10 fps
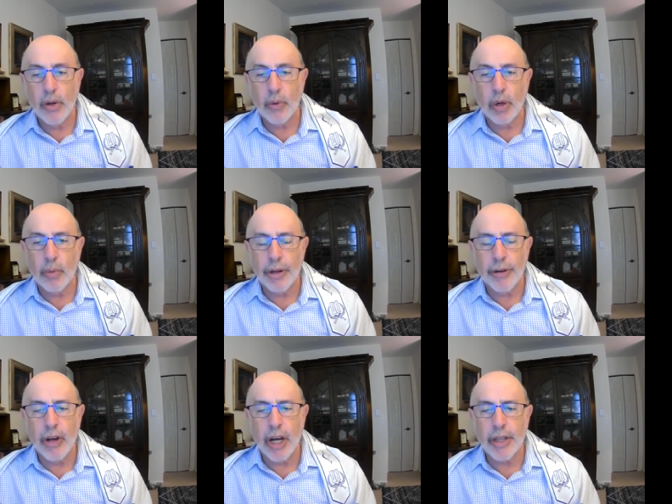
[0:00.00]
We're on
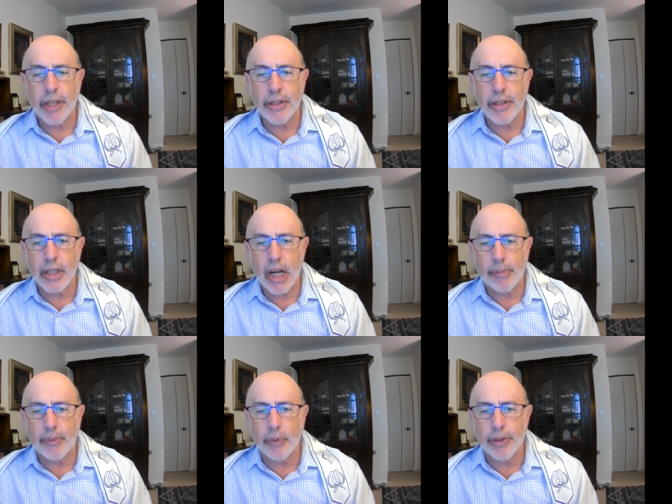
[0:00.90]
109 and then to the top
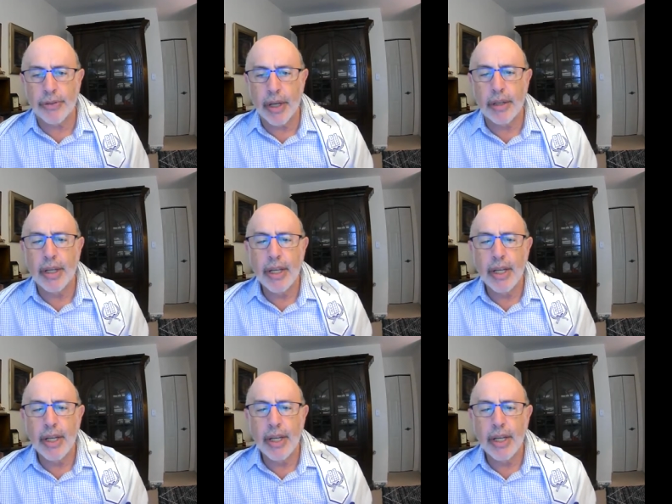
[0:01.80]
of 110,